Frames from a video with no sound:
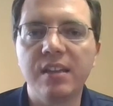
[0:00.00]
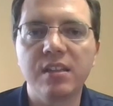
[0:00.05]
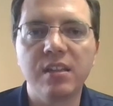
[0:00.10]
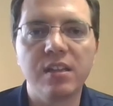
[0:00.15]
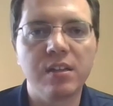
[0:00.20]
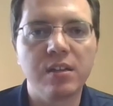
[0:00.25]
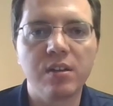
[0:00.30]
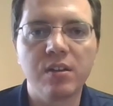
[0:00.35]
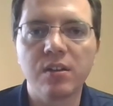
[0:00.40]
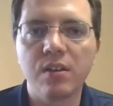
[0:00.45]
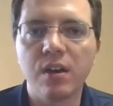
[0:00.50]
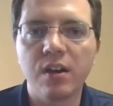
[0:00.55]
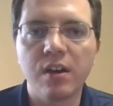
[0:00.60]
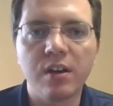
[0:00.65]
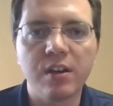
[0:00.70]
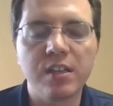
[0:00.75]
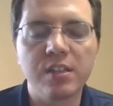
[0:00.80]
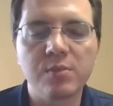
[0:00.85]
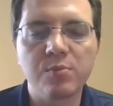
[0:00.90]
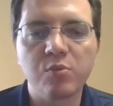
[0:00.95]
then
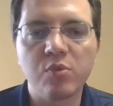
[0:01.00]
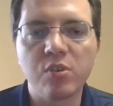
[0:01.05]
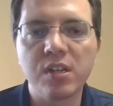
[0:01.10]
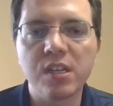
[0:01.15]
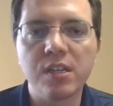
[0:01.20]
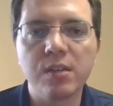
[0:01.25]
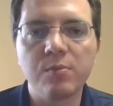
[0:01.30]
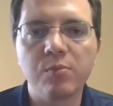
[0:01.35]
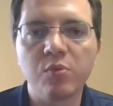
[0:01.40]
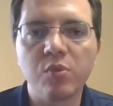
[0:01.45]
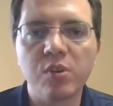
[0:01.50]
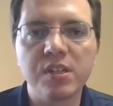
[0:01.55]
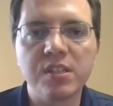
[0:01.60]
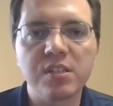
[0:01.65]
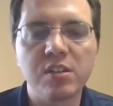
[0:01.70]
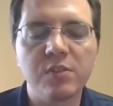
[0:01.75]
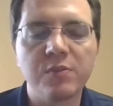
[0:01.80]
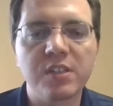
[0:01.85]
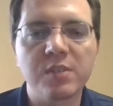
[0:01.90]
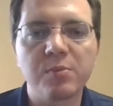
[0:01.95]
it's pretty
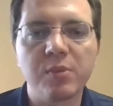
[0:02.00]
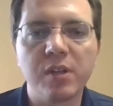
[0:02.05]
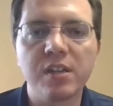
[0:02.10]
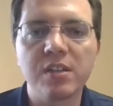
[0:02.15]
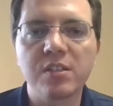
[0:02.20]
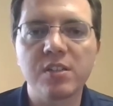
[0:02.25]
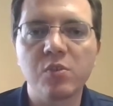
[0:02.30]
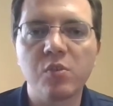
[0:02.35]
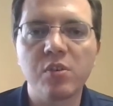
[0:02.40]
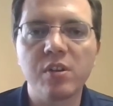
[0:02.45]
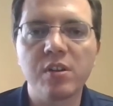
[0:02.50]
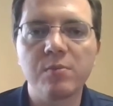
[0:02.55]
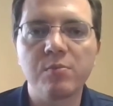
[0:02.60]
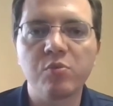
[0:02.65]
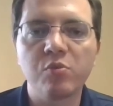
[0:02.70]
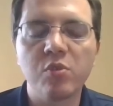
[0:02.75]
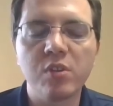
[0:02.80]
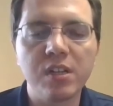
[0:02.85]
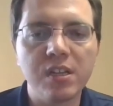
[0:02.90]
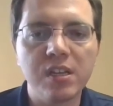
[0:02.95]
self-explanatory,
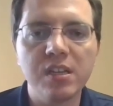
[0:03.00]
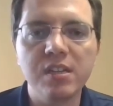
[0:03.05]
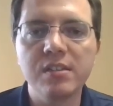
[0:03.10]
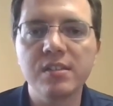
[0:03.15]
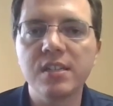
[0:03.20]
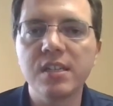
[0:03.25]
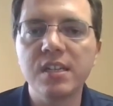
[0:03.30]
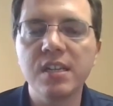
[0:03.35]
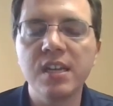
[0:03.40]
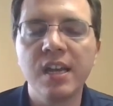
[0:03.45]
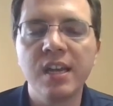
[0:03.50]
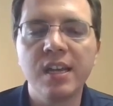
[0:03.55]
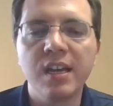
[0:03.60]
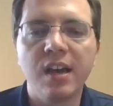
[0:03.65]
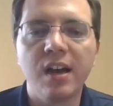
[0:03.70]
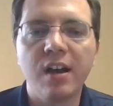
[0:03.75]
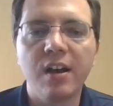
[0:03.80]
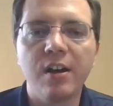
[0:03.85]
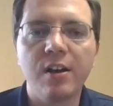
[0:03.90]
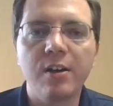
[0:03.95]
pretty easy.
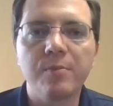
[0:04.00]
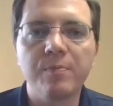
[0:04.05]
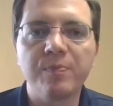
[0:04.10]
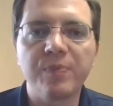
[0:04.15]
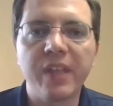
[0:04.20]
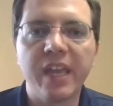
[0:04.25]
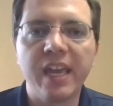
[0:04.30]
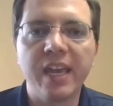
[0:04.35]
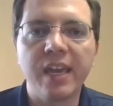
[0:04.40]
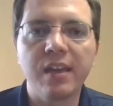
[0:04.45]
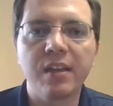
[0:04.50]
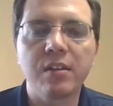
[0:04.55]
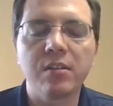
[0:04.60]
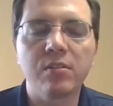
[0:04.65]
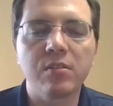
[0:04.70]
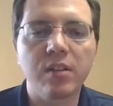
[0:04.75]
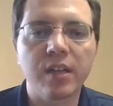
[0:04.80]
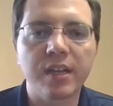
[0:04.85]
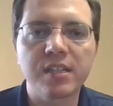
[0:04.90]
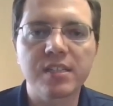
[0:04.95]

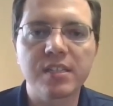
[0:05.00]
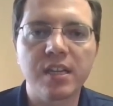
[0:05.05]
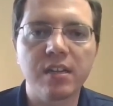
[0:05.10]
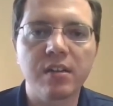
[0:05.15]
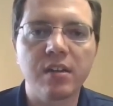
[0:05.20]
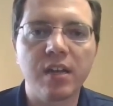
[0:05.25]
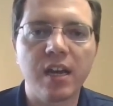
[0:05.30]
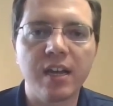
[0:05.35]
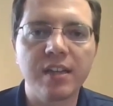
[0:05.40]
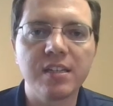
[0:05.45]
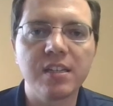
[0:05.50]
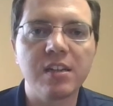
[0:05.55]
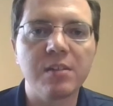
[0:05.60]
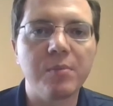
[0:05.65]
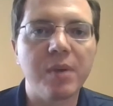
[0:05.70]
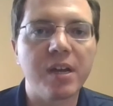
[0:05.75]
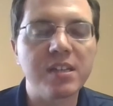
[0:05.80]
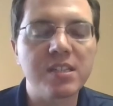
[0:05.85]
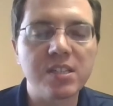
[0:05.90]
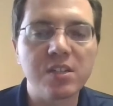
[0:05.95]
And like I said, I did it
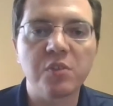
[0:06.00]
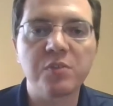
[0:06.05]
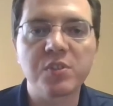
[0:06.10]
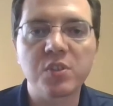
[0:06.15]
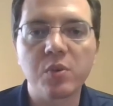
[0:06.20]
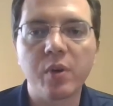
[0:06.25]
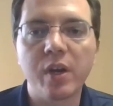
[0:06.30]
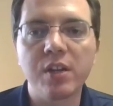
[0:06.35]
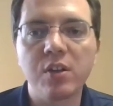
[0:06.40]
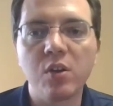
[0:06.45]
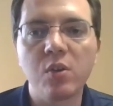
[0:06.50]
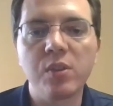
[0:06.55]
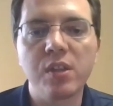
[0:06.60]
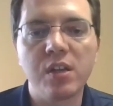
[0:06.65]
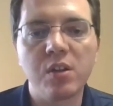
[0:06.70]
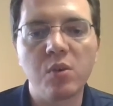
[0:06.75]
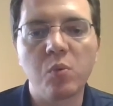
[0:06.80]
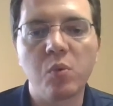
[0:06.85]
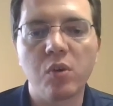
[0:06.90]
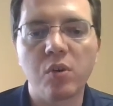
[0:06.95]
myself, so I know
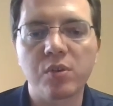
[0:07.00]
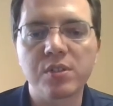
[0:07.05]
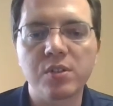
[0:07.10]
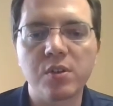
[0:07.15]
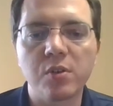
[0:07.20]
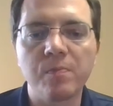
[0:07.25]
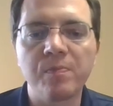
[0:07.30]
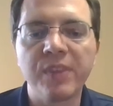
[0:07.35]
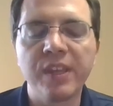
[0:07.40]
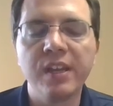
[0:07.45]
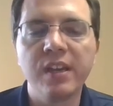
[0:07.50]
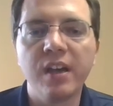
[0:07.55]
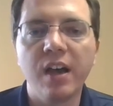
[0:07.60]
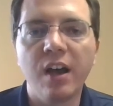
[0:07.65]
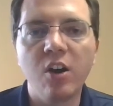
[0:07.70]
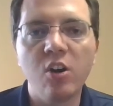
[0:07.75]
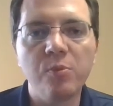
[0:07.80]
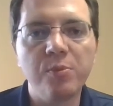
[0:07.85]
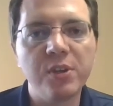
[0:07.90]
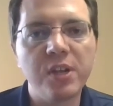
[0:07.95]
that it works. So
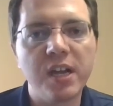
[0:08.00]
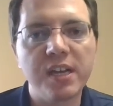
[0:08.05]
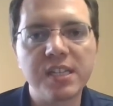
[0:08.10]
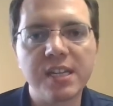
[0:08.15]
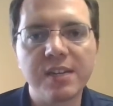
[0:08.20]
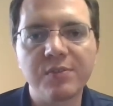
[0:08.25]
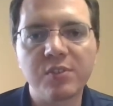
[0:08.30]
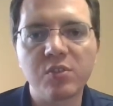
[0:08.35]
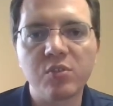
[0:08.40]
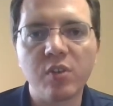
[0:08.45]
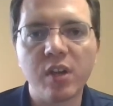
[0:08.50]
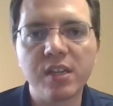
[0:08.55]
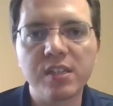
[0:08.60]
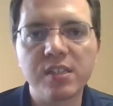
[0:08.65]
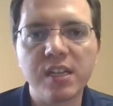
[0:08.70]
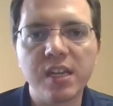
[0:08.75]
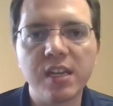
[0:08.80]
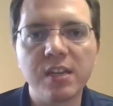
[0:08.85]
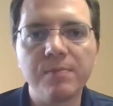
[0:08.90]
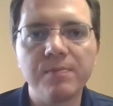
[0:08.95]
I hope you guys have a great
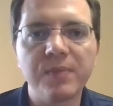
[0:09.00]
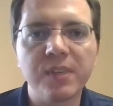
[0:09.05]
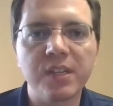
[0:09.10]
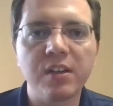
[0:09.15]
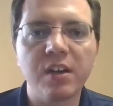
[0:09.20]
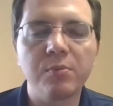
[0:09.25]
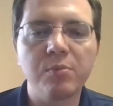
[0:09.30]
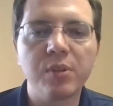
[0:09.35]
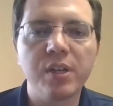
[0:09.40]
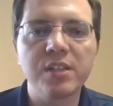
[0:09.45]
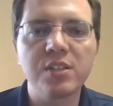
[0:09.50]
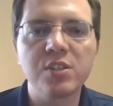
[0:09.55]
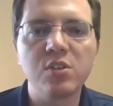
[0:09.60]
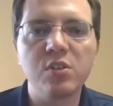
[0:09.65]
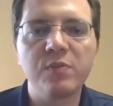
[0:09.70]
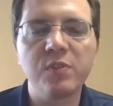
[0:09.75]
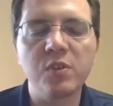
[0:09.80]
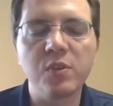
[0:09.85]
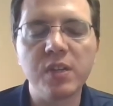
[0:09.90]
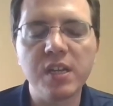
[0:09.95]
day. God bless you.
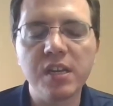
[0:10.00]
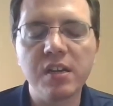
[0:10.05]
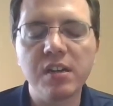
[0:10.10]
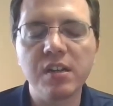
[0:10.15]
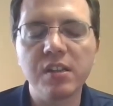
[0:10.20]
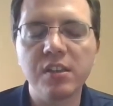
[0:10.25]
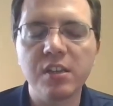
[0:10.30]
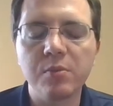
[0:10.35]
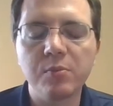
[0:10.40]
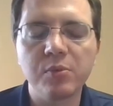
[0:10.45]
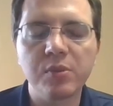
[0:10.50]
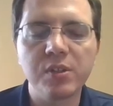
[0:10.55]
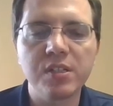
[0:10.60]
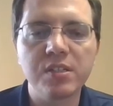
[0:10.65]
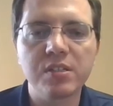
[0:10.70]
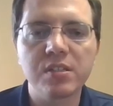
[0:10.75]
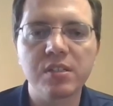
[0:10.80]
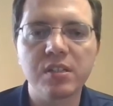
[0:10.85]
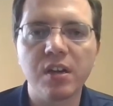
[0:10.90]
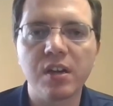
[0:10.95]
If you need anything,
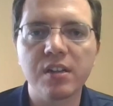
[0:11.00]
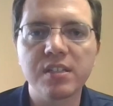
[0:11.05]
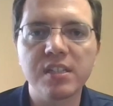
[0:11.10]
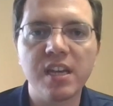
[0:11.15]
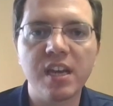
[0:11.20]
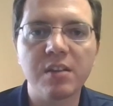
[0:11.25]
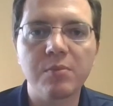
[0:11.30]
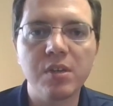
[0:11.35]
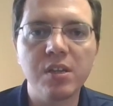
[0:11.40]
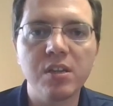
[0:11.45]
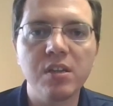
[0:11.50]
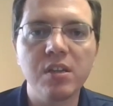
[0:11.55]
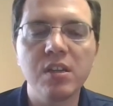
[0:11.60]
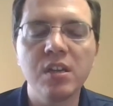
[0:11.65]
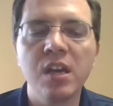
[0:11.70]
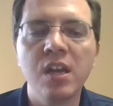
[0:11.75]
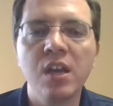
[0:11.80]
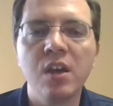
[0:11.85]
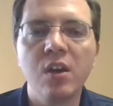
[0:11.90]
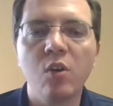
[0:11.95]
please contact
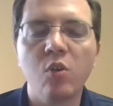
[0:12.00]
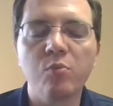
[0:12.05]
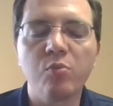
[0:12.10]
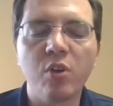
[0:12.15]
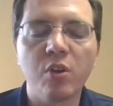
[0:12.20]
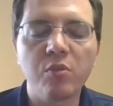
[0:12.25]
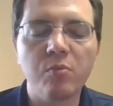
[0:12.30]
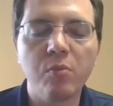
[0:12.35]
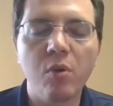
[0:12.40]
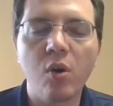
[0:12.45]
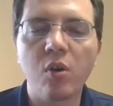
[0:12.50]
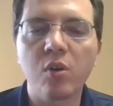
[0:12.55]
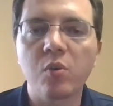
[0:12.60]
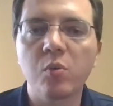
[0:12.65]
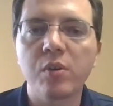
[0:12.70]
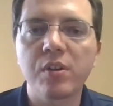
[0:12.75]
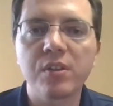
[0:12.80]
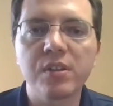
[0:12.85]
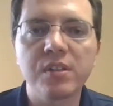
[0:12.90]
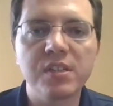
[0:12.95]
me or Brother Mark,
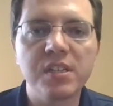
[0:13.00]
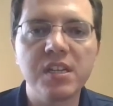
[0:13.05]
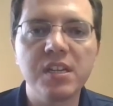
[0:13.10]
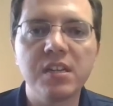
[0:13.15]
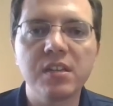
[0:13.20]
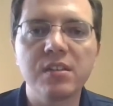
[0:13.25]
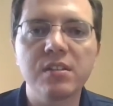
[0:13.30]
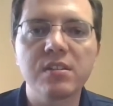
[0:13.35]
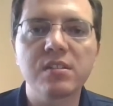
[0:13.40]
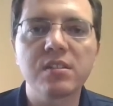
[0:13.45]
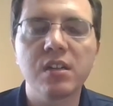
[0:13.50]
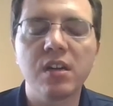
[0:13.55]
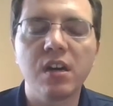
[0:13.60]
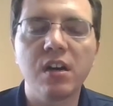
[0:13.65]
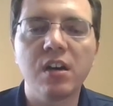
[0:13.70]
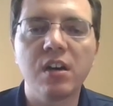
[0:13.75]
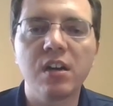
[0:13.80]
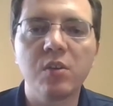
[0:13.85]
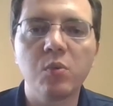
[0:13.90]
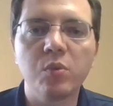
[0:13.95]
one of the deacons,
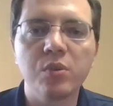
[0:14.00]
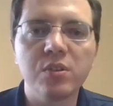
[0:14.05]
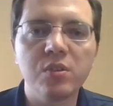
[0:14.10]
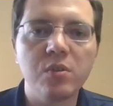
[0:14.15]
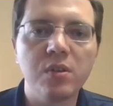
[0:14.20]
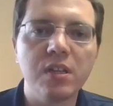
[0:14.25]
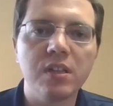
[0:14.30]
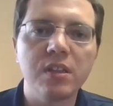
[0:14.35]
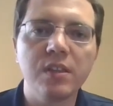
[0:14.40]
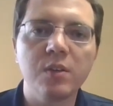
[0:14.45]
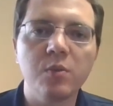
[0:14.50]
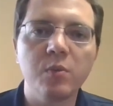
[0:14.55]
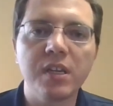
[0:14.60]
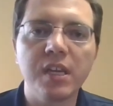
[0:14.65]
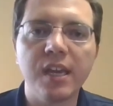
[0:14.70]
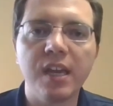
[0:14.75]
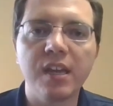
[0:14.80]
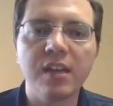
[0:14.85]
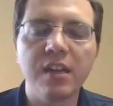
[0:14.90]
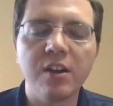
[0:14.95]
and we'll do anything we
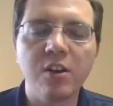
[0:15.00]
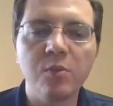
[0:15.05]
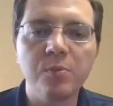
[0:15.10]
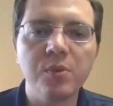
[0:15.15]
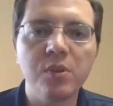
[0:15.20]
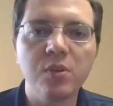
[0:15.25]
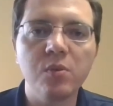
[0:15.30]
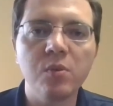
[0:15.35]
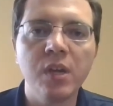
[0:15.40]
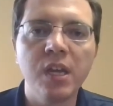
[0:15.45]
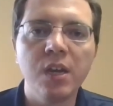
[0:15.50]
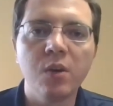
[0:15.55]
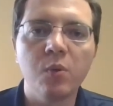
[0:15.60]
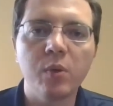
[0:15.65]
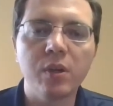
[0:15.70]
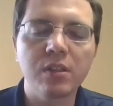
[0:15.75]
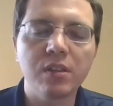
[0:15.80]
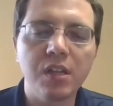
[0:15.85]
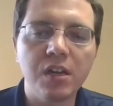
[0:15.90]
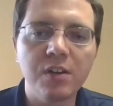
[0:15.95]
can to help you.
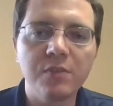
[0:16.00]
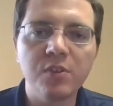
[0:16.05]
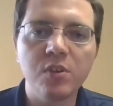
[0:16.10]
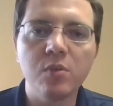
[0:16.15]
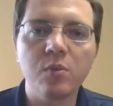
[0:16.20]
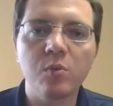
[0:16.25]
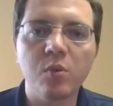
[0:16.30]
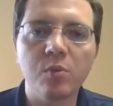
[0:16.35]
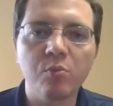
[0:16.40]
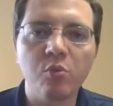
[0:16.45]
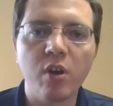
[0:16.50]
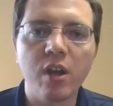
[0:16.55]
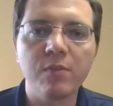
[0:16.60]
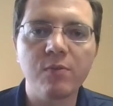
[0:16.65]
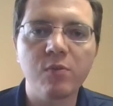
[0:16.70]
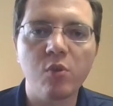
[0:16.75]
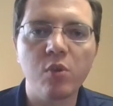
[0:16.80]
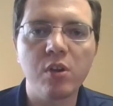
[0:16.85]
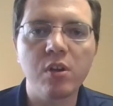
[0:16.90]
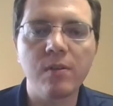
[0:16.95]
We love you, and we're praying
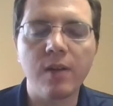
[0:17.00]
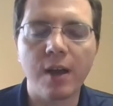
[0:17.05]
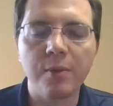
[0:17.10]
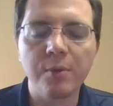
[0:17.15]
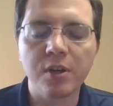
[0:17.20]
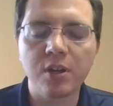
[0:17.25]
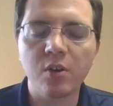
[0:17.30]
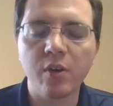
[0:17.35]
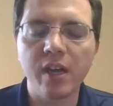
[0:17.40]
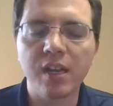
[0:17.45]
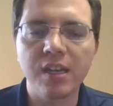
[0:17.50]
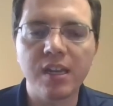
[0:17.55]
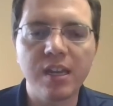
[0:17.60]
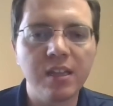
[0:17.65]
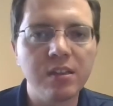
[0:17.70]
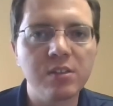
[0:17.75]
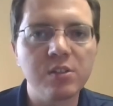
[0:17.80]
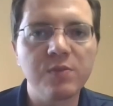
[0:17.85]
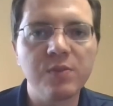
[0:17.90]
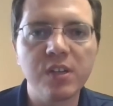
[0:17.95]
for you. I'm going to go ahead and
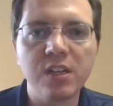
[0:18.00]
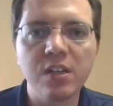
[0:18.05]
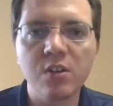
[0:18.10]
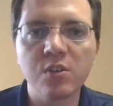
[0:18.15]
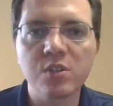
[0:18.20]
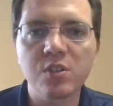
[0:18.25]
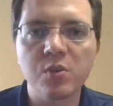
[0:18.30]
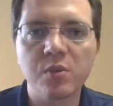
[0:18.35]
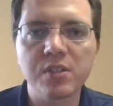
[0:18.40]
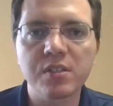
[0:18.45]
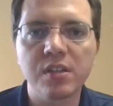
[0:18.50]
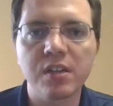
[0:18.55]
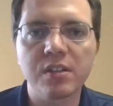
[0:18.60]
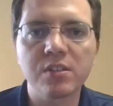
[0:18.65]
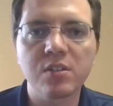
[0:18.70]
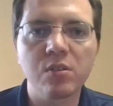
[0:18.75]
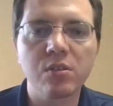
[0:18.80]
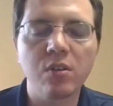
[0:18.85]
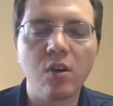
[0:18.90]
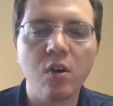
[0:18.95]
end this video so it's not
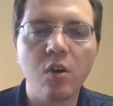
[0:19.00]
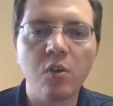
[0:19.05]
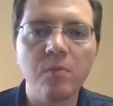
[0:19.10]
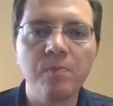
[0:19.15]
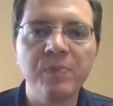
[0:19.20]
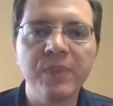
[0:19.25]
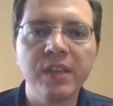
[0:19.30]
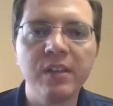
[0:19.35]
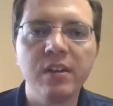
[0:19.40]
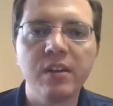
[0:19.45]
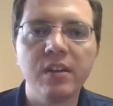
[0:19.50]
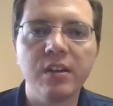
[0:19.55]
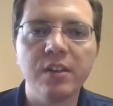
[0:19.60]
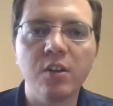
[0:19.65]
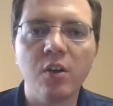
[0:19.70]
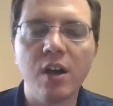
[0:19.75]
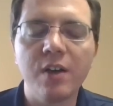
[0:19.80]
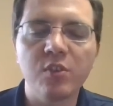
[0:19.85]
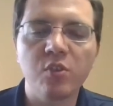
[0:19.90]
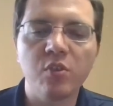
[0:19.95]
too long.
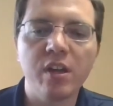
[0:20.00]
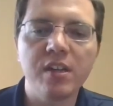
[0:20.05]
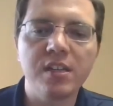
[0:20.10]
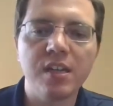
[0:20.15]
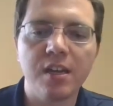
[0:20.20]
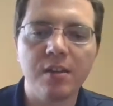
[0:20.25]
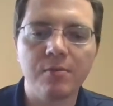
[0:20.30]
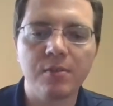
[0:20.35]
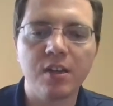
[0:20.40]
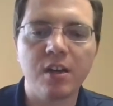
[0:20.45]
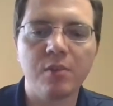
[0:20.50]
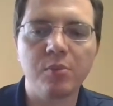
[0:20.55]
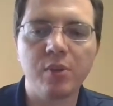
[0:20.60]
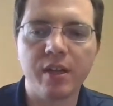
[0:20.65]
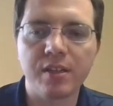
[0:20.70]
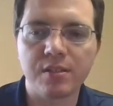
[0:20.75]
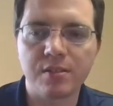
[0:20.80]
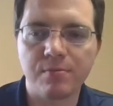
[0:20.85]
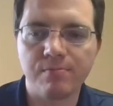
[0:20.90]
Y'all have a great day. God bless.